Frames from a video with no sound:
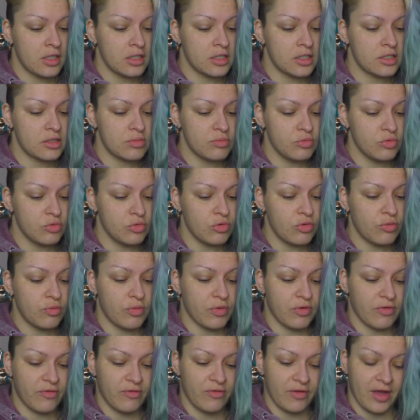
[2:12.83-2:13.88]
smooth,
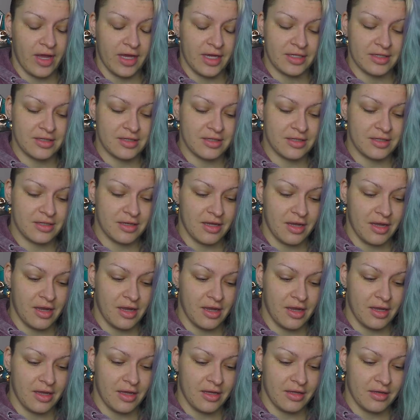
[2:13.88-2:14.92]
perfect,
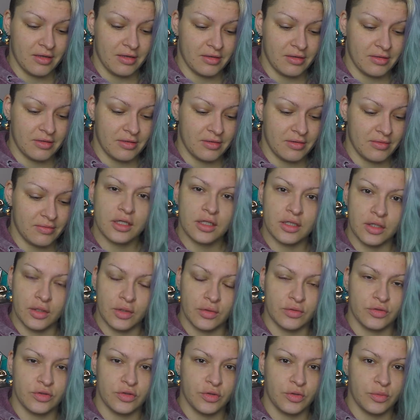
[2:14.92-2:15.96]
and
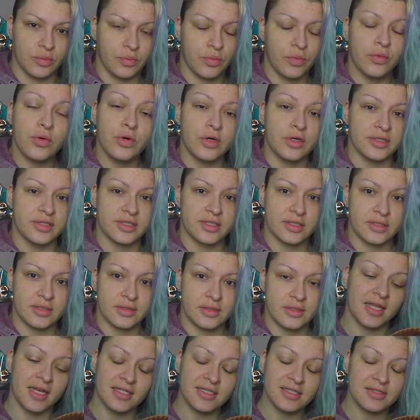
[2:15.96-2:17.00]
close your pores.
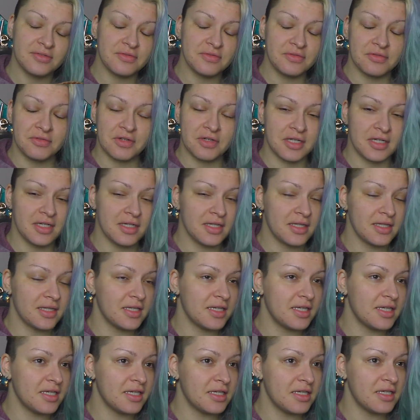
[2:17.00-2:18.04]
That's
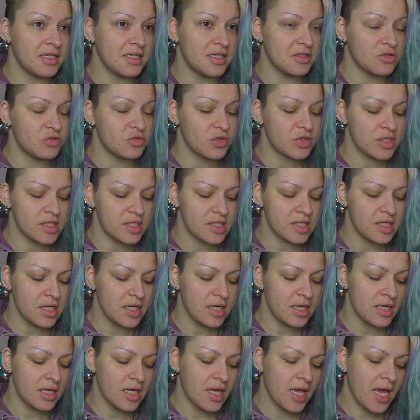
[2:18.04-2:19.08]
very
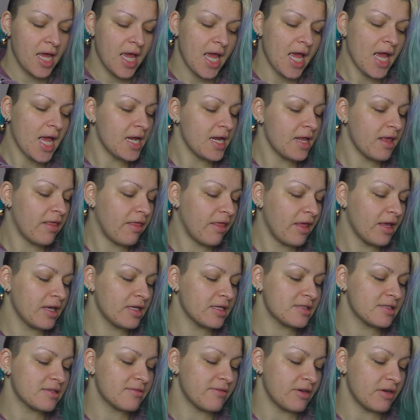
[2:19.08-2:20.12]
interesting, and I think
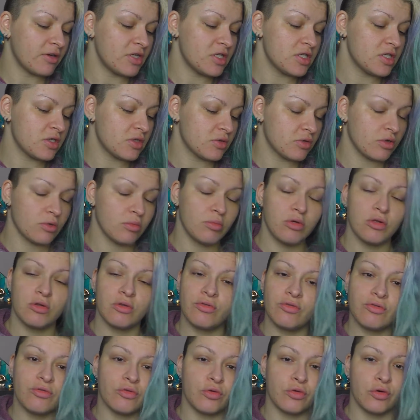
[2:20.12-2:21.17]
it's very suitable
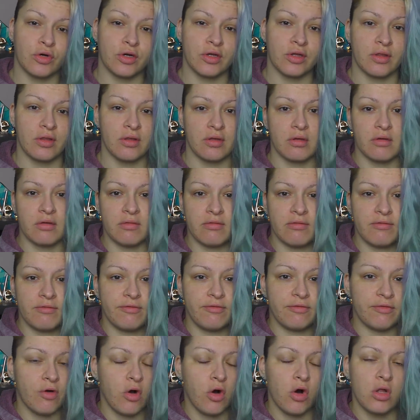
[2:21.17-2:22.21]
for the
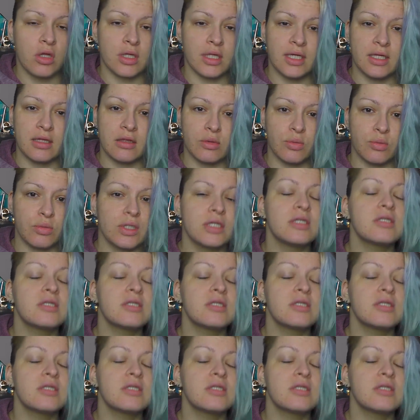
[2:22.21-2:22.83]
fall and the